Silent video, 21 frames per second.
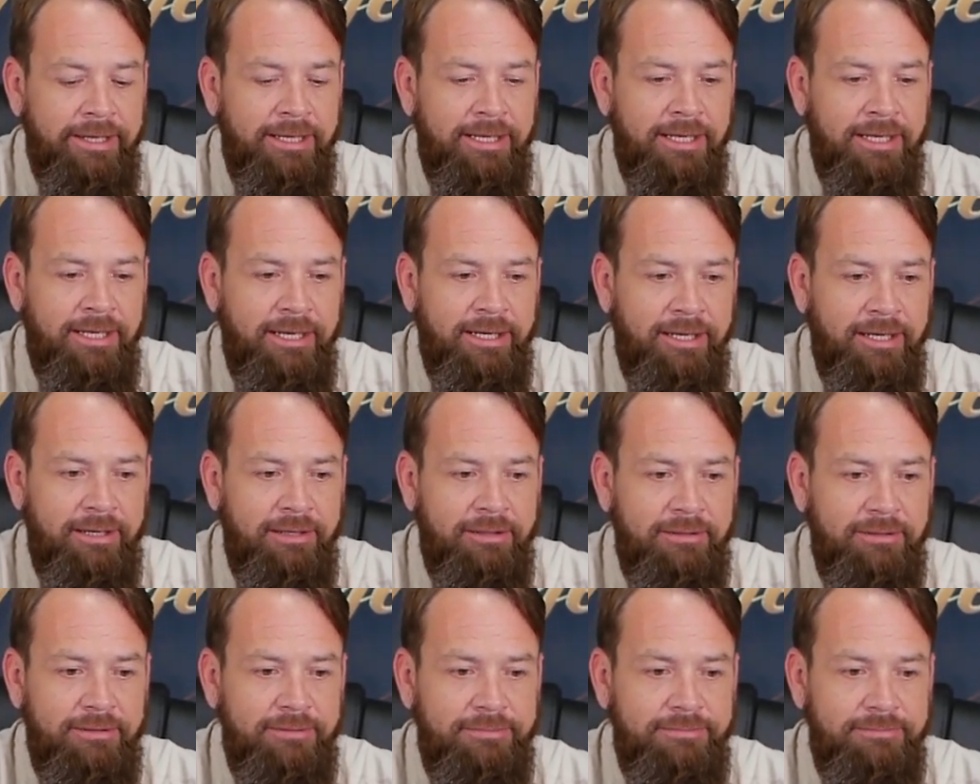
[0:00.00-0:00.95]

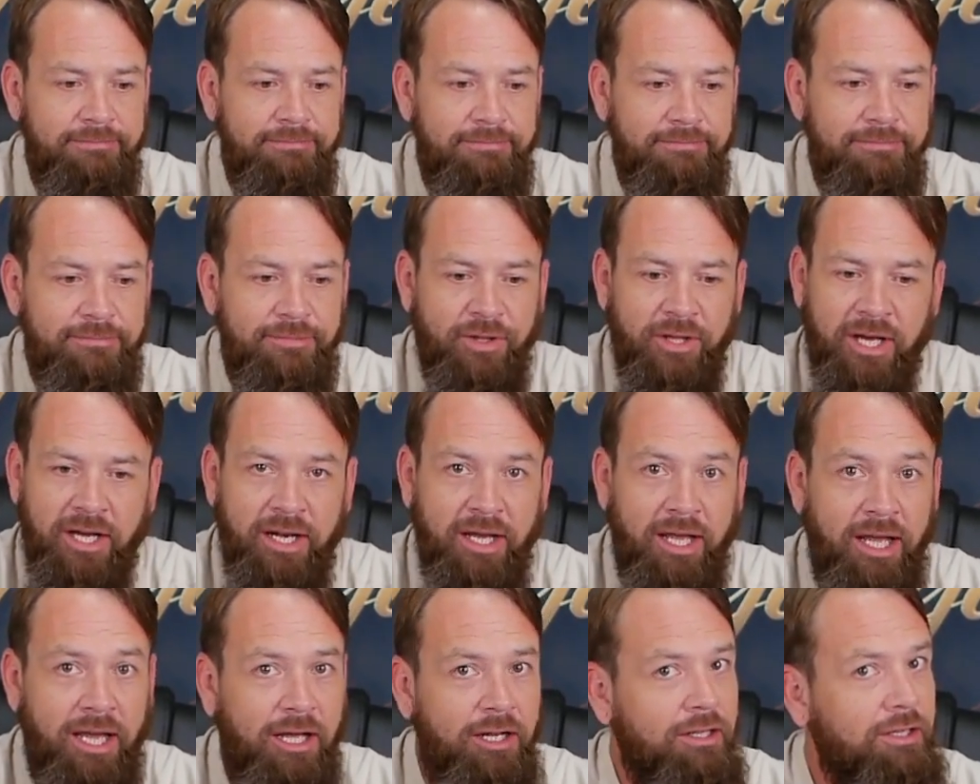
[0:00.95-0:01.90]
Thought
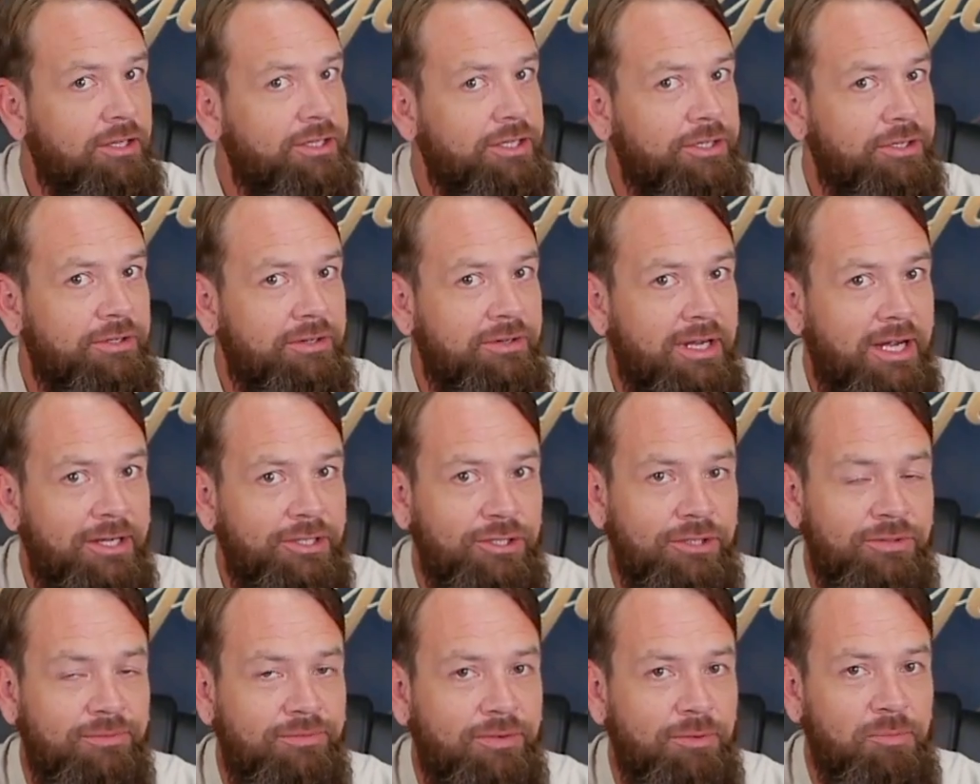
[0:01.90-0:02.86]
I had clear
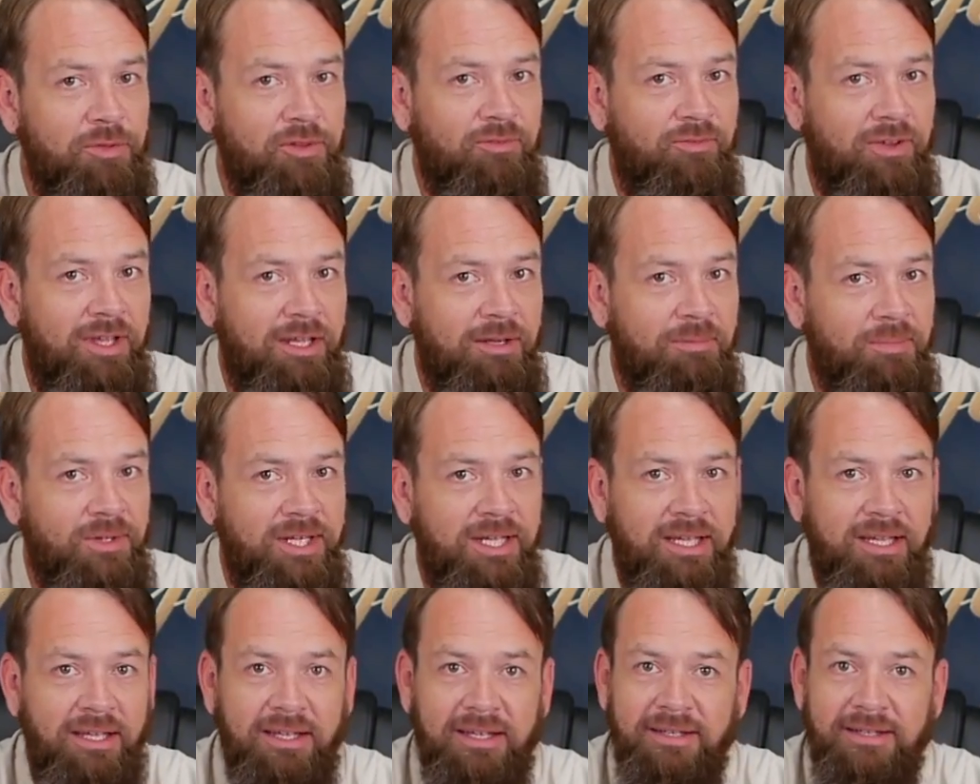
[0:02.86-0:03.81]
direction from the
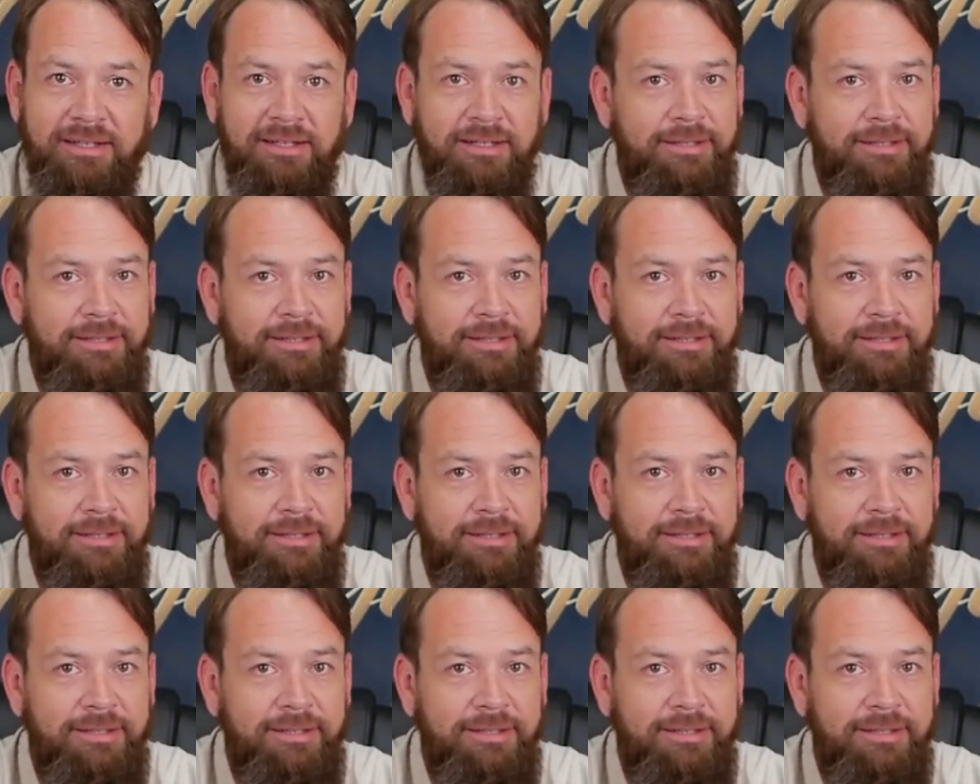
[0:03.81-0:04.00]
family.